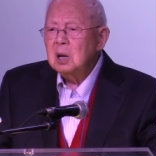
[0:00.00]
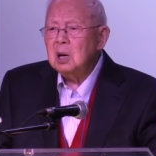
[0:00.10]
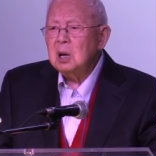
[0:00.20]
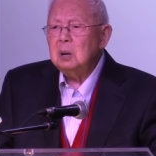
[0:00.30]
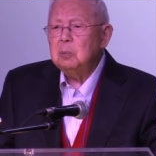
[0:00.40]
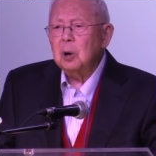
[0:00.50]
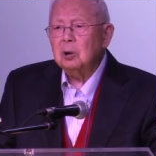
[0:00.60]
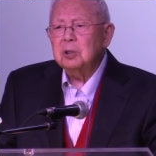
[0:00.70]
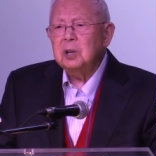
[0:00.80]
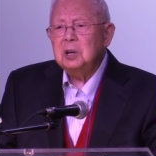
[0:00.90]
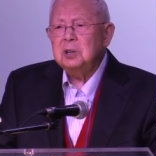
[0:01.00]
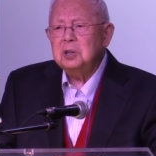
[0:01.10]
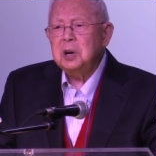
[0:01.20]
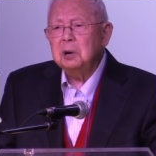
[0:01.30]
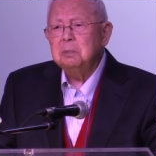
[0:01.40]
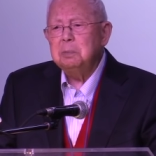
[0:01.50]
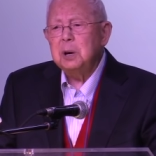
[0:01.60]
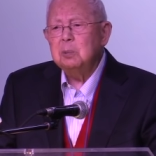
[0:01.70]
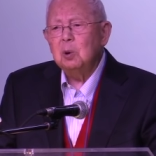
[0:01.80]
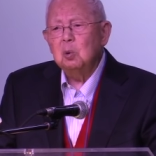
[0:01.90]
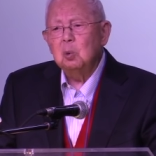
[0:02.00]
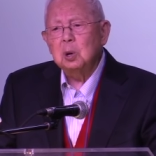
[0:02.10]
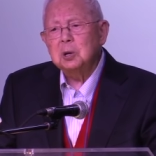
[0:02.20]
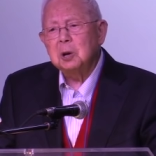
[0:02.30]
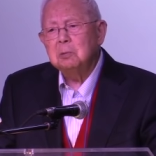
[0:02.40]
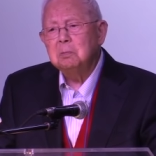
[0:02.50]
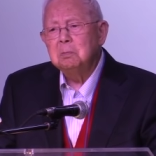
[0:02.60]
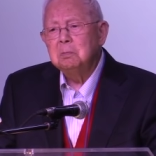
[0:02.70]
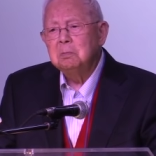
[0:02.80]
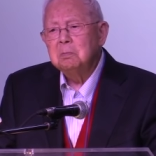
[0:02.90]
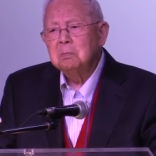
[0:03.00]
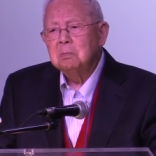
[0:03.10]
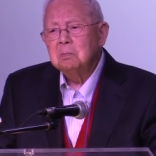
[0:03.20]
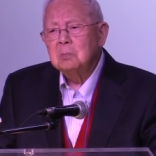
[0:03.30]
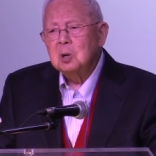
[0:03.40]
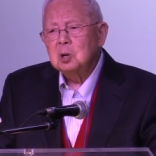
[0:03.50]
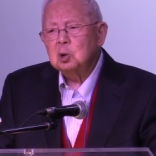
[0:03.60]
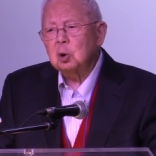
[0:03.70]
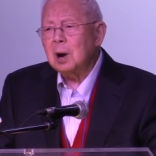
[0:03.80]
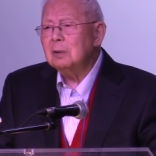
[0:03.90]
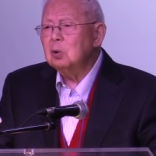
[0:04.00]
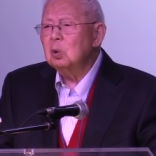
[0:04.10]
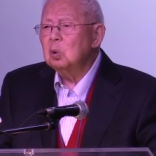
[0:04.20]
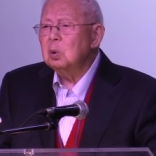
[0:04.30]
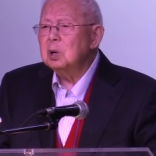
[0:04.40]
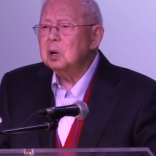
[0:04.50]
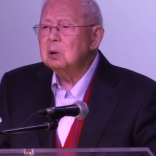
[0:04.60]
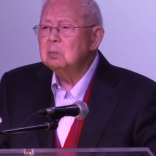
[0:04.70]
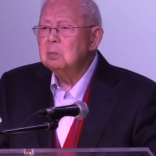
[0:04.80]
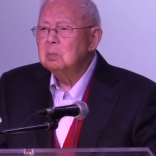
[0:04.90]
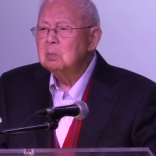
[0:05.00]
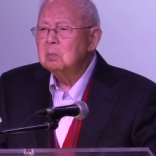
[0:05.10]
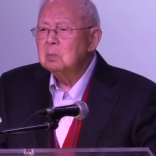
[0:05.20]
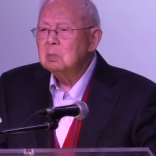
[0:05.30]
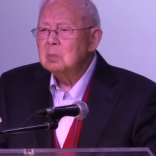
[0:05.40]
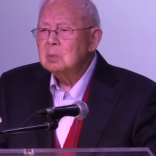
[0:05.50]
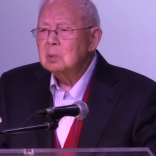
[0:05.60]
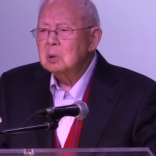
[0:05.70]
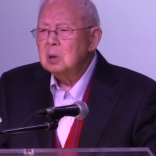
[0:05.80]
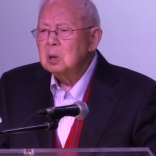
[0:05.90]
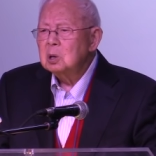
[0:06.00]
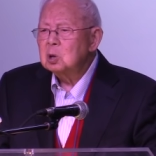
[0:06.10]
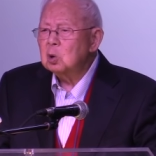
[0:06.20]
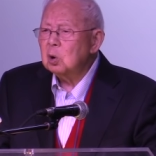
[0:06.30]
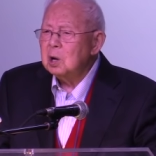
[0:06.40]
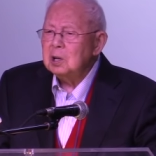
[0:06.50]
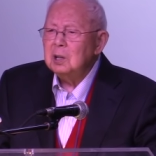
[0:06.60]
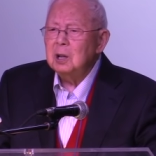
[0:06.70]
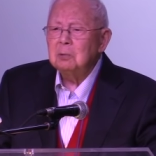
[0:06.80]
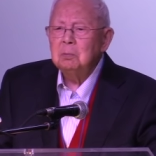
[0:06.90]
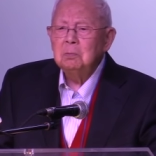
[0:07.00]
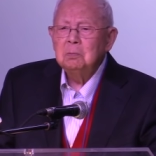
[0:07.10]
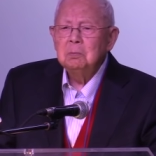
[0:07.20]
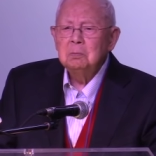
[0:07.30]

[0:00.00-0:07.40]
He brought these young people with him, traveled with him, trained them,